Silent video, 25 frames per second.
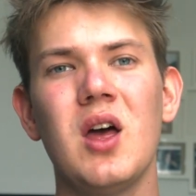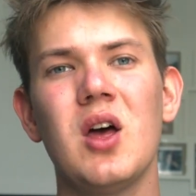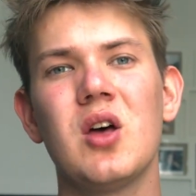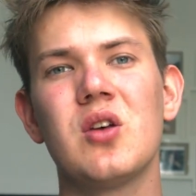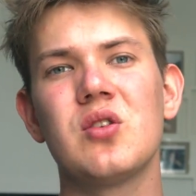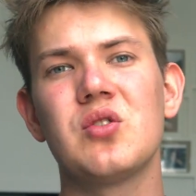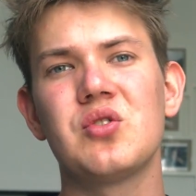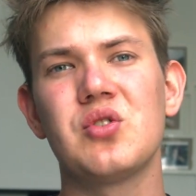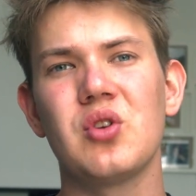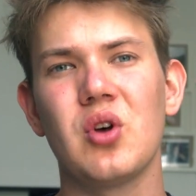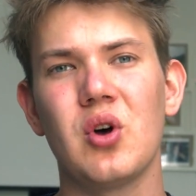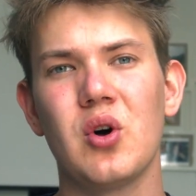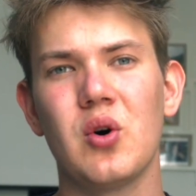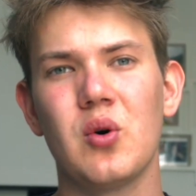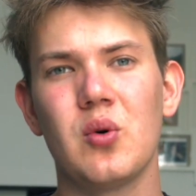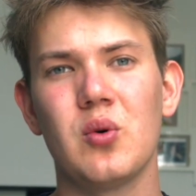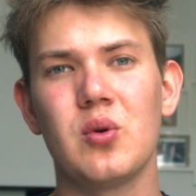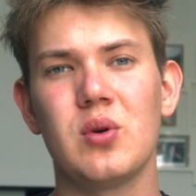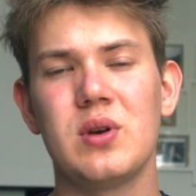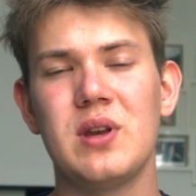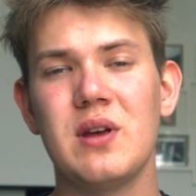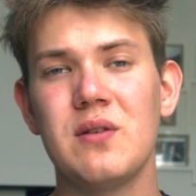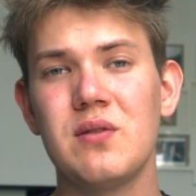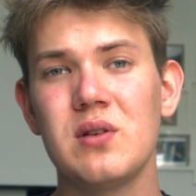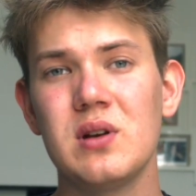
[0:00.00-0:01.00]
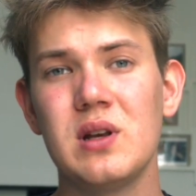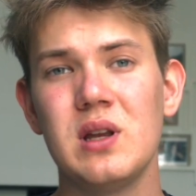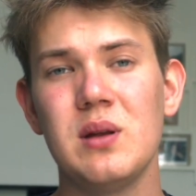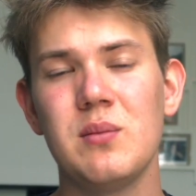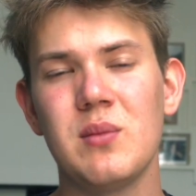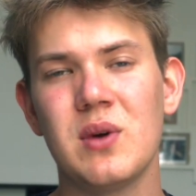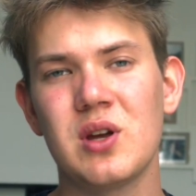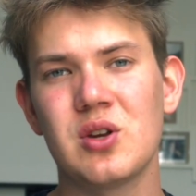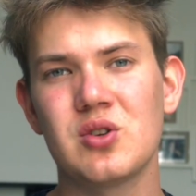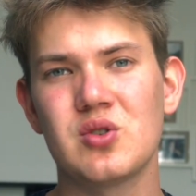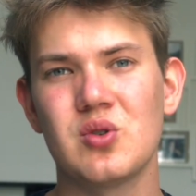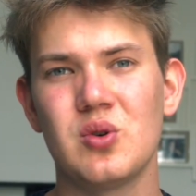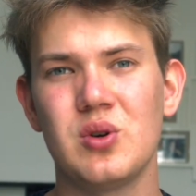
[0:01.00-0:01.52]
So definitely
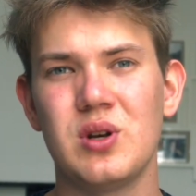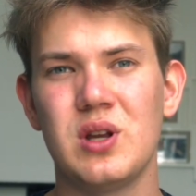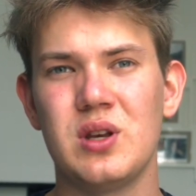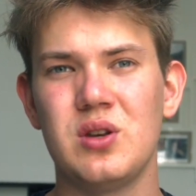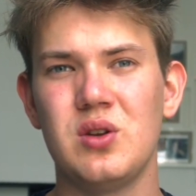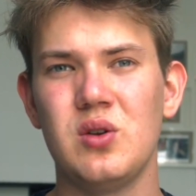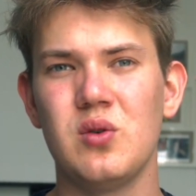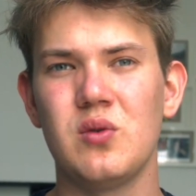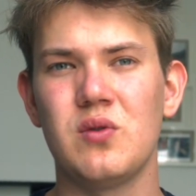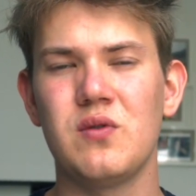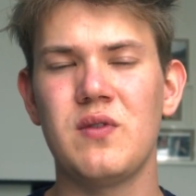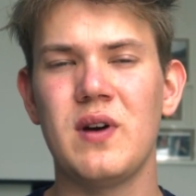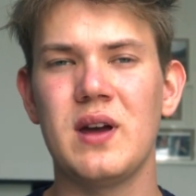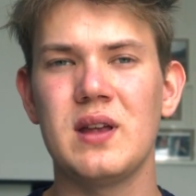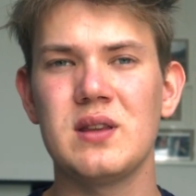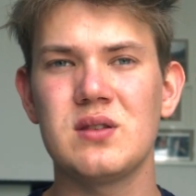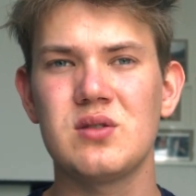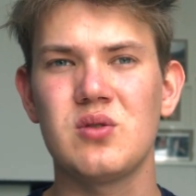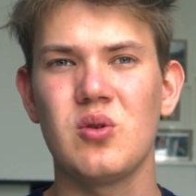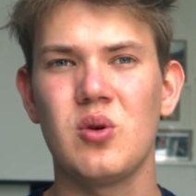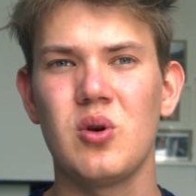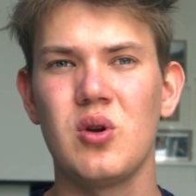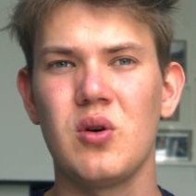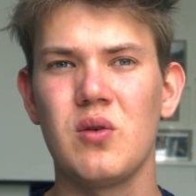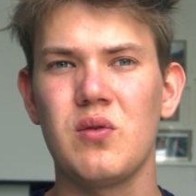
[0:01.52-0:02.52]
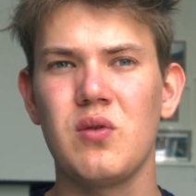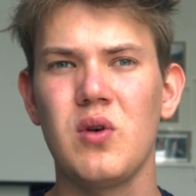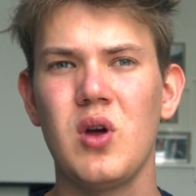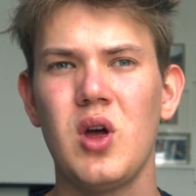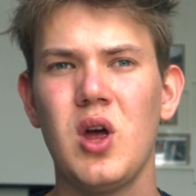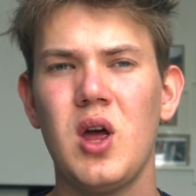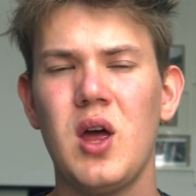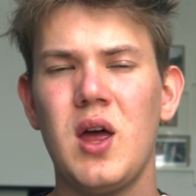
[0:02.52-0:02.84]
make sure that you find sort of